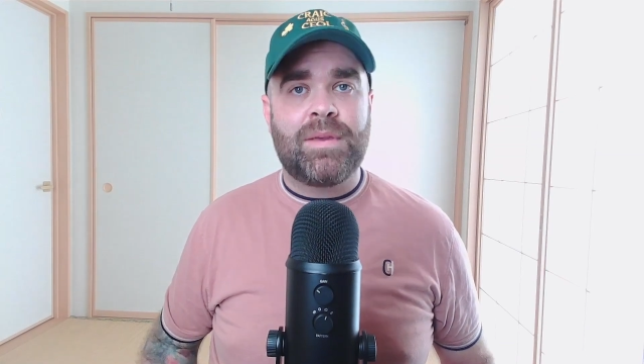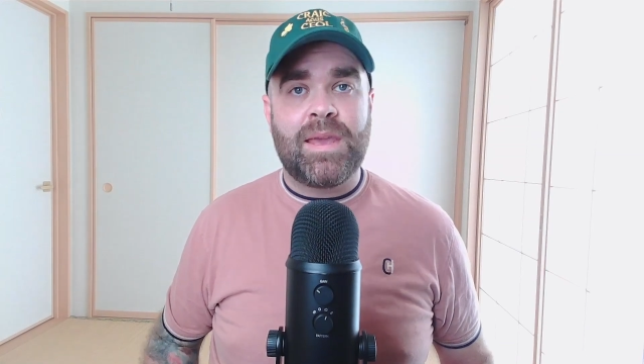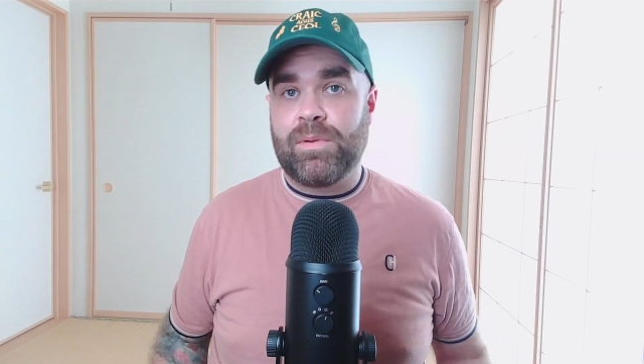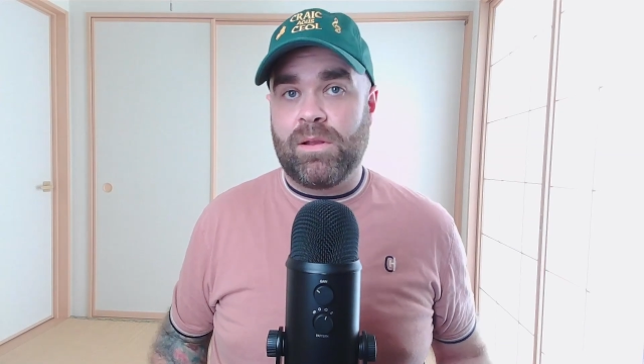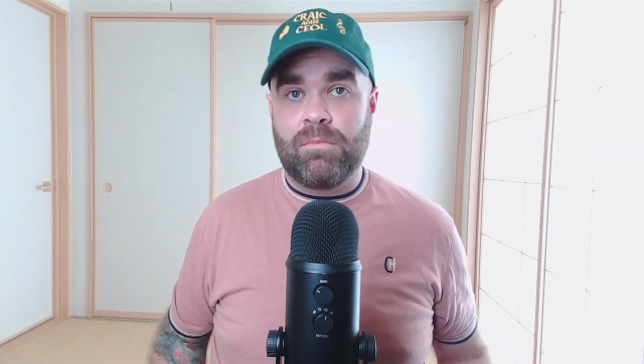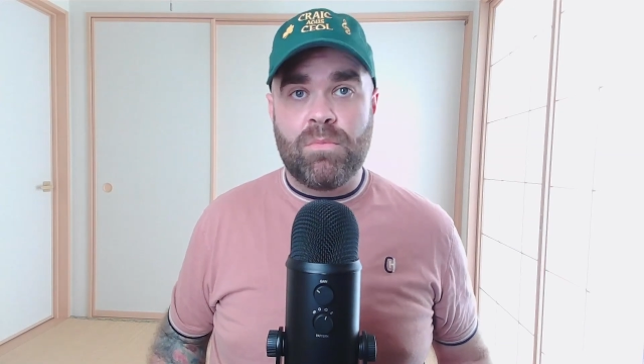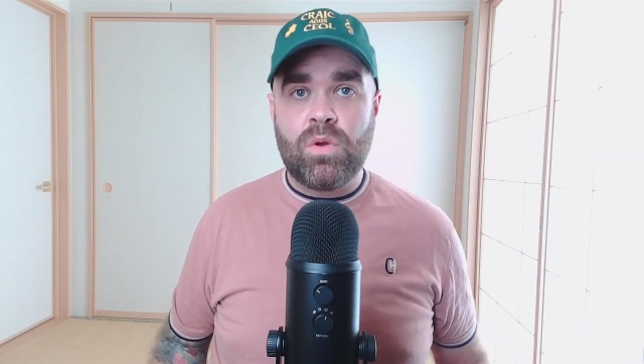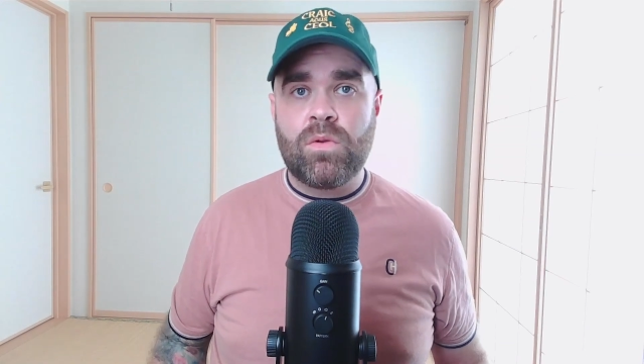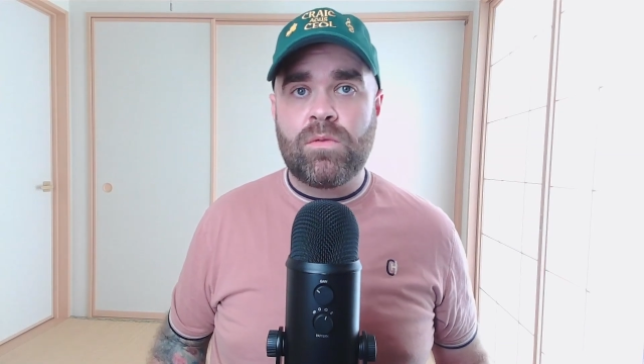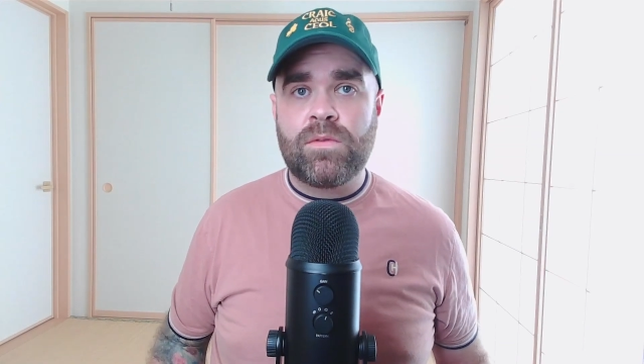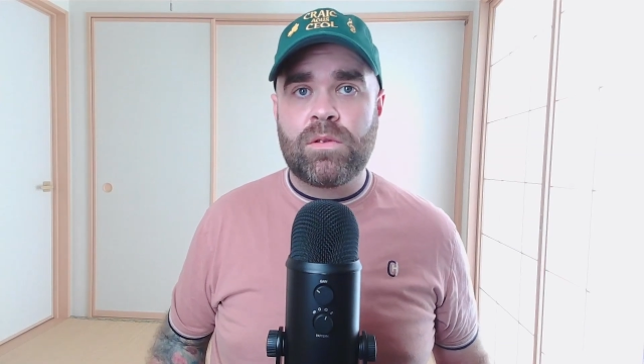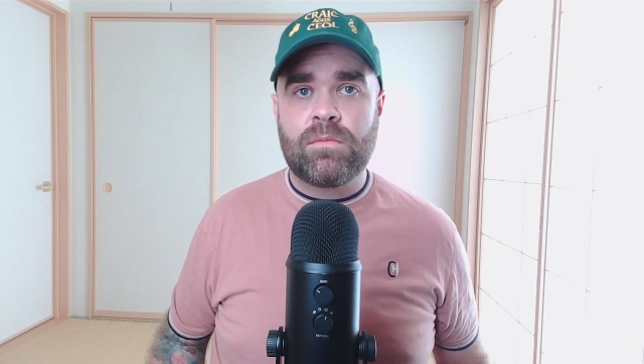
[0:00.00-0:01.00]
People
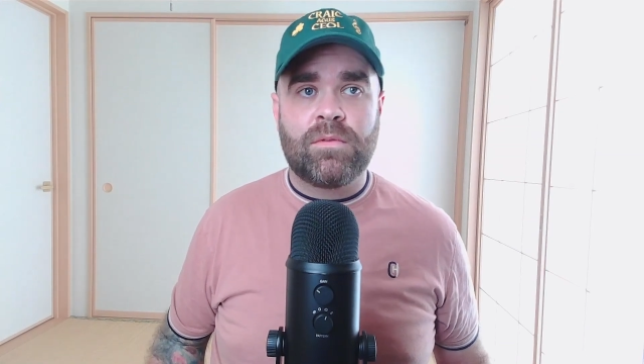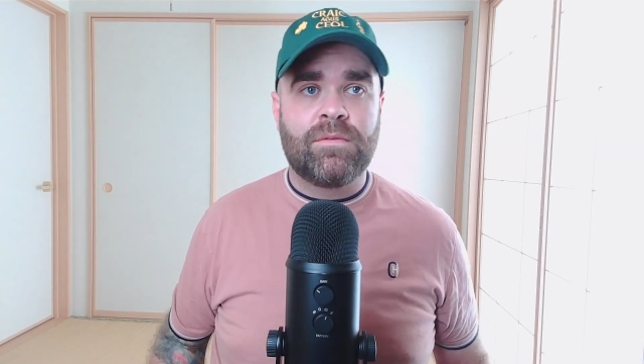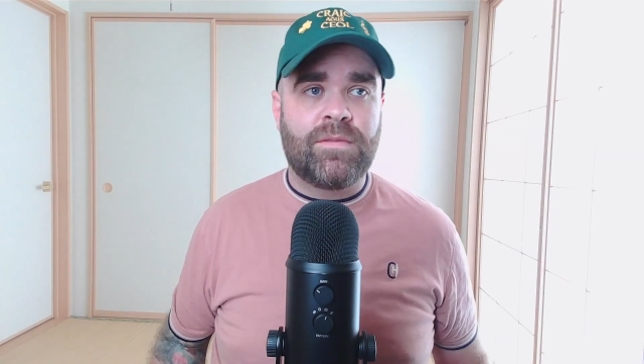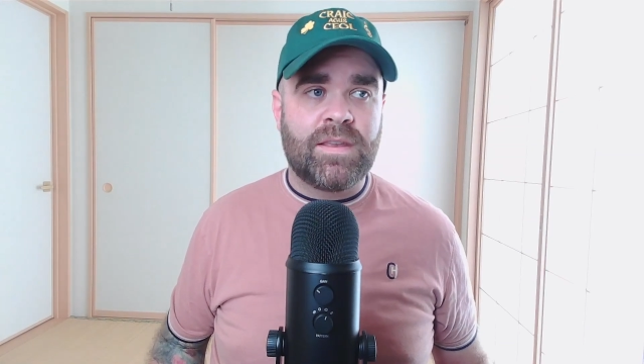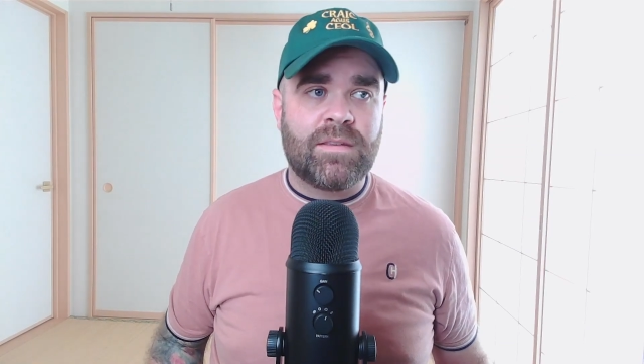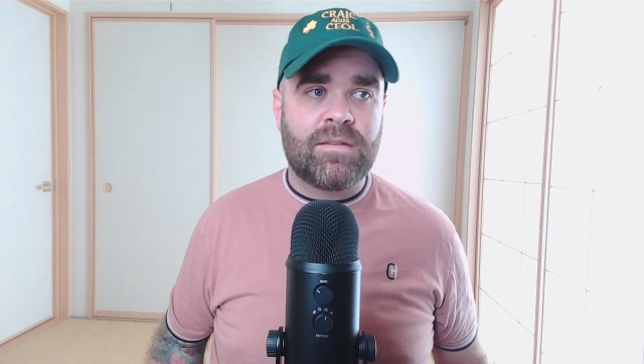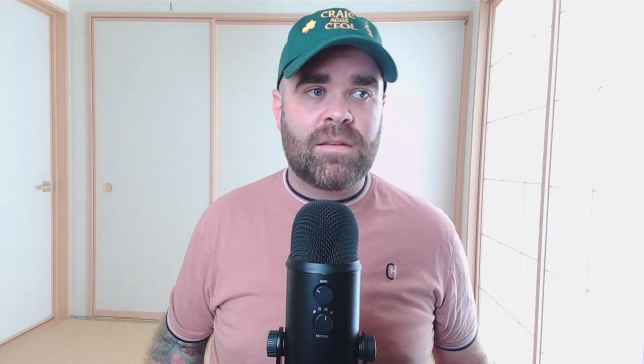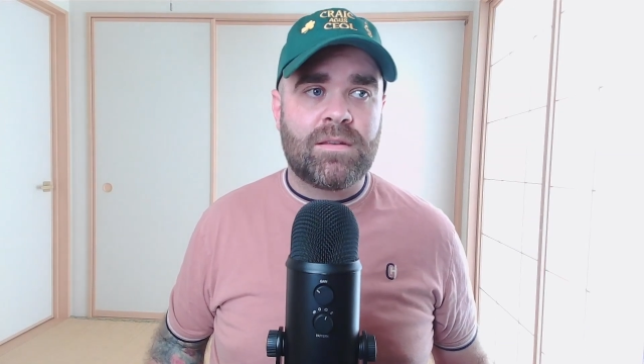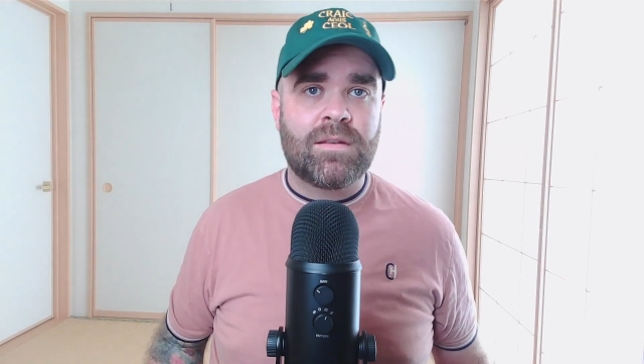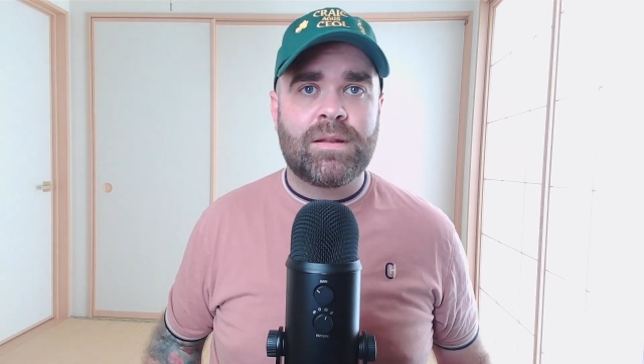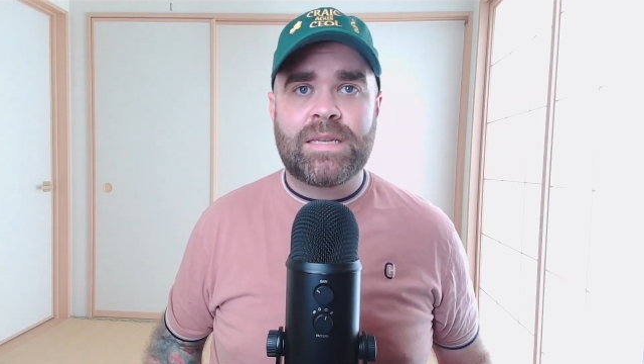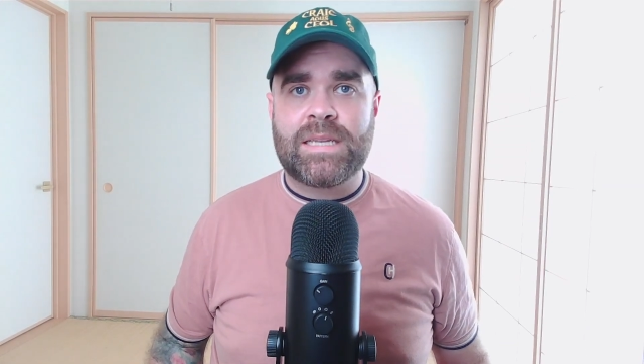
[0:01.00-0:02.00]
moved, visited,
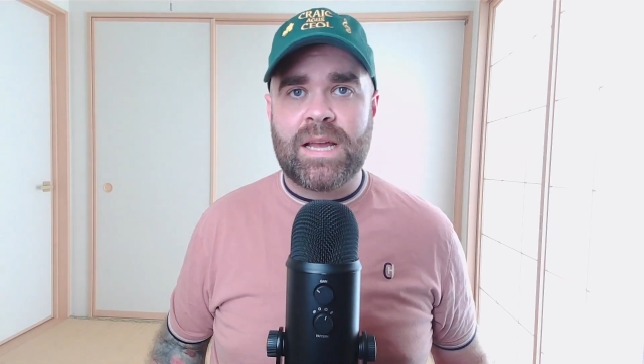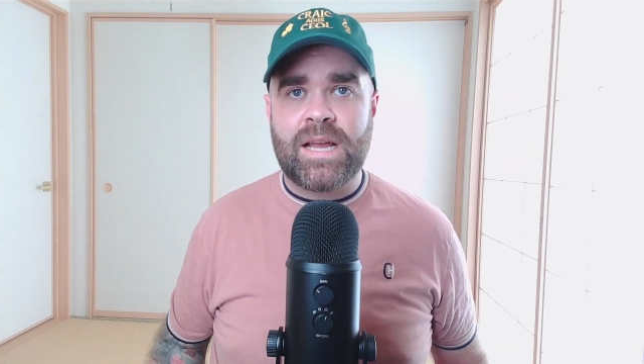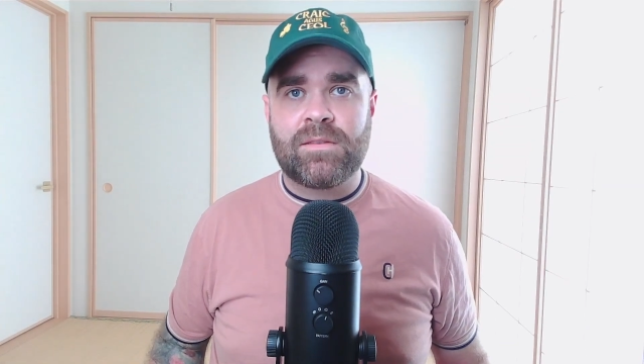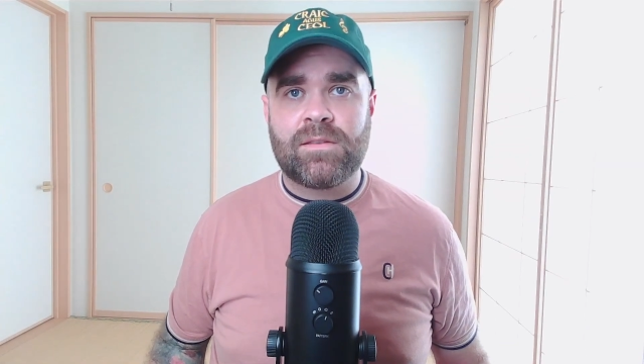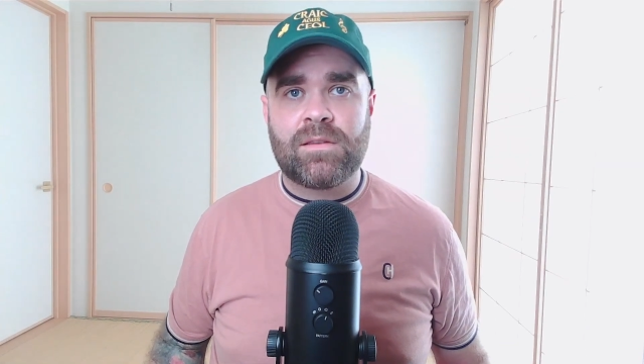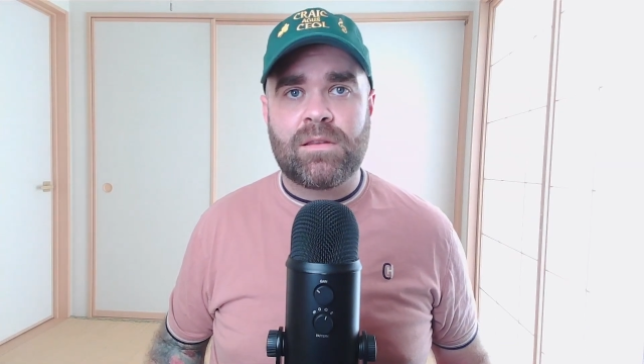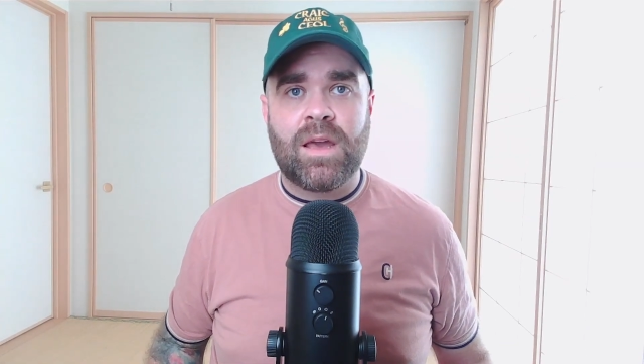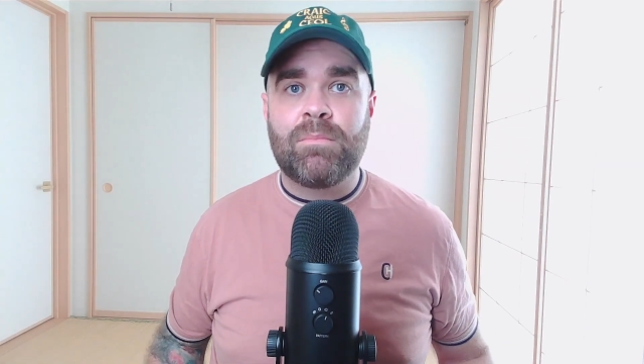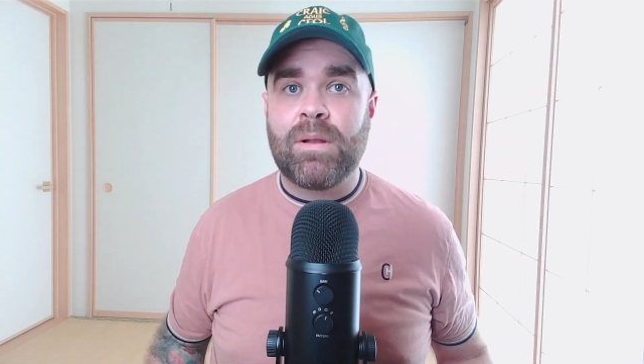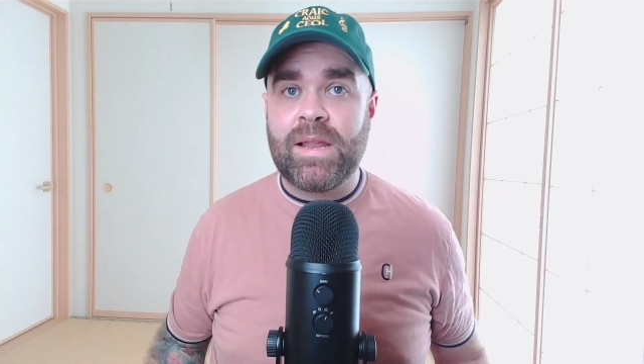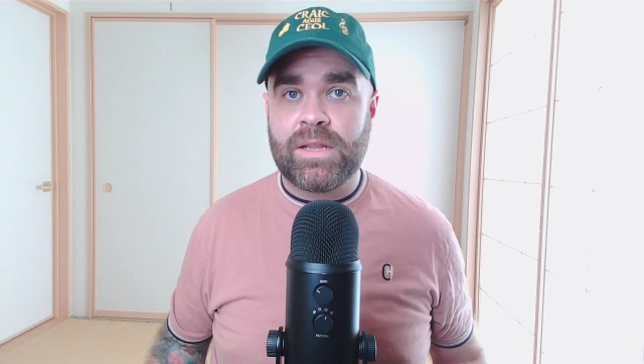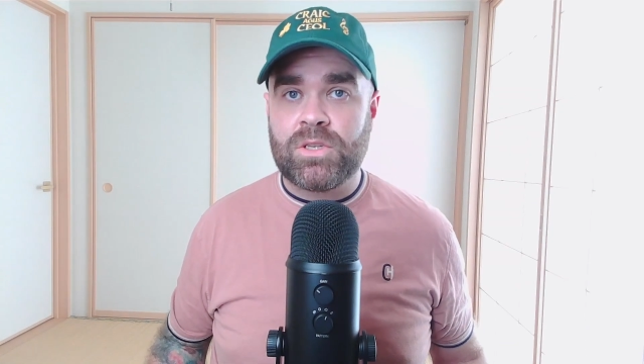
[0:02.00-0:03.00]
danced and
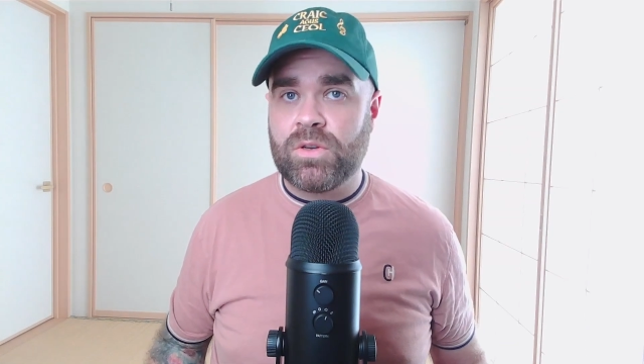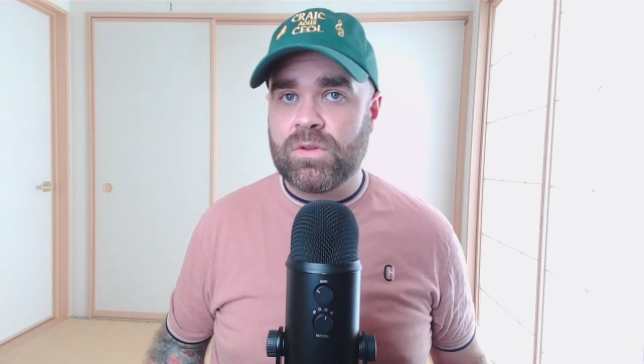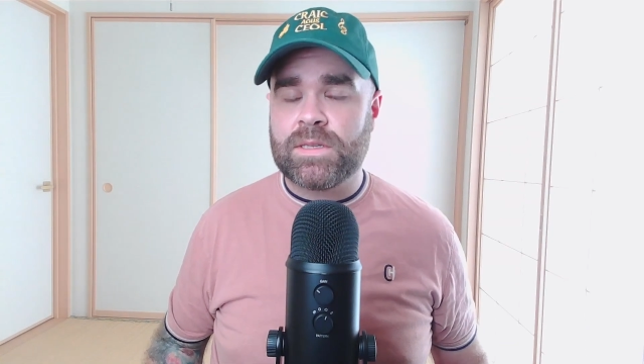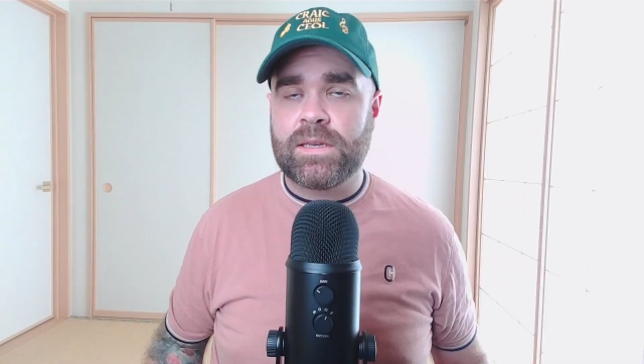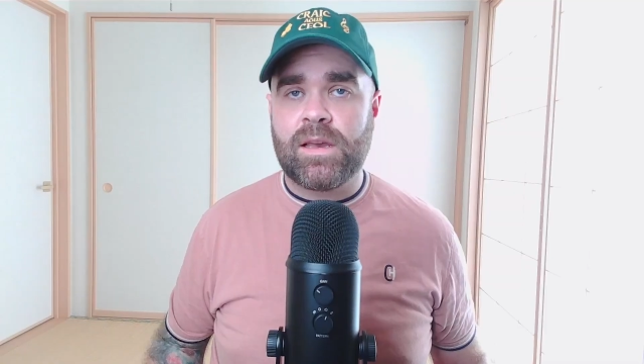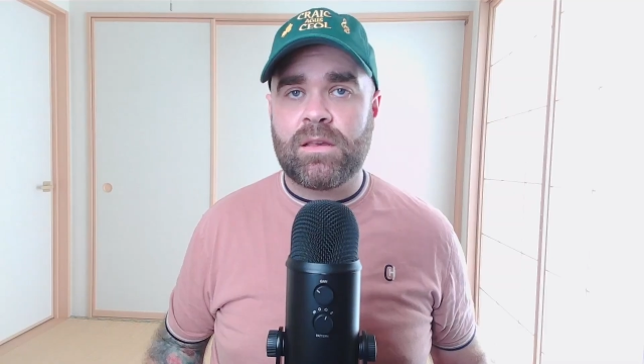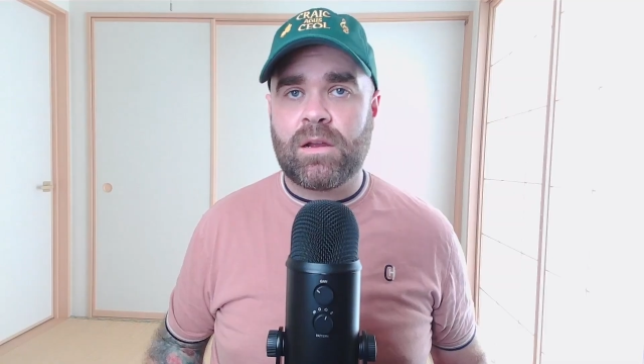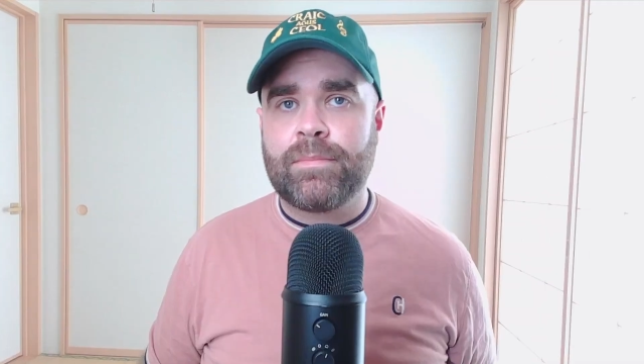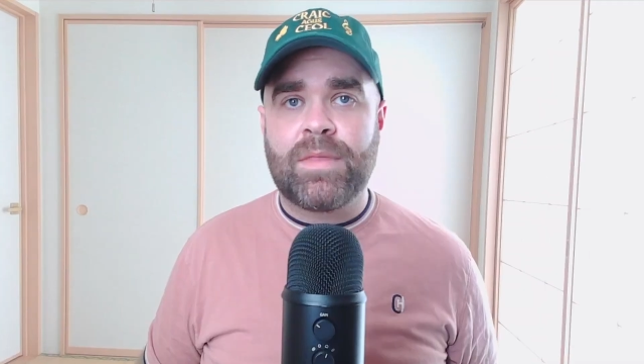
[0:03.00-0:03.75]
played tunes together.